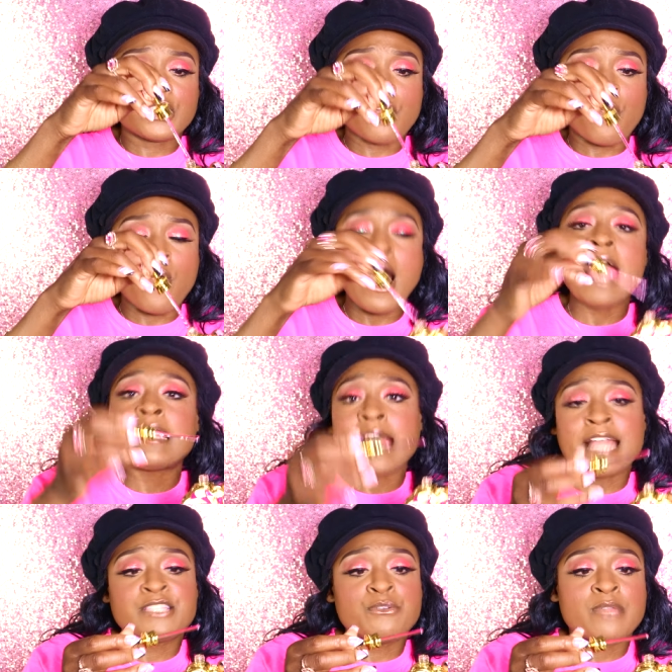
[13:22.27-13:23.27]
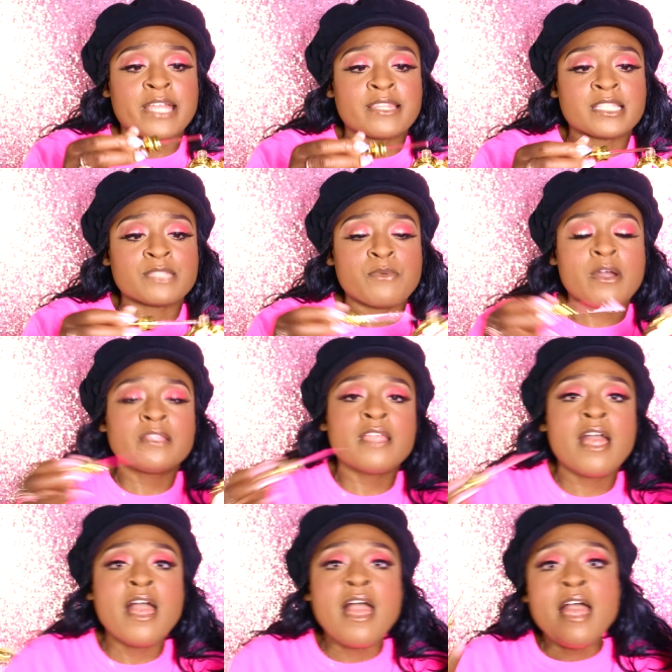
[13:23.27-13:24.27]
So I, I do like this
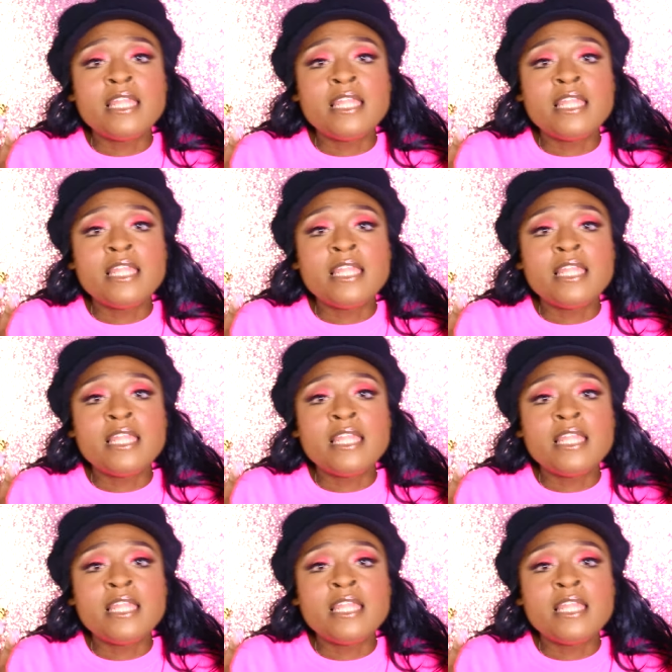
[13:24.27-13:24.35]
one.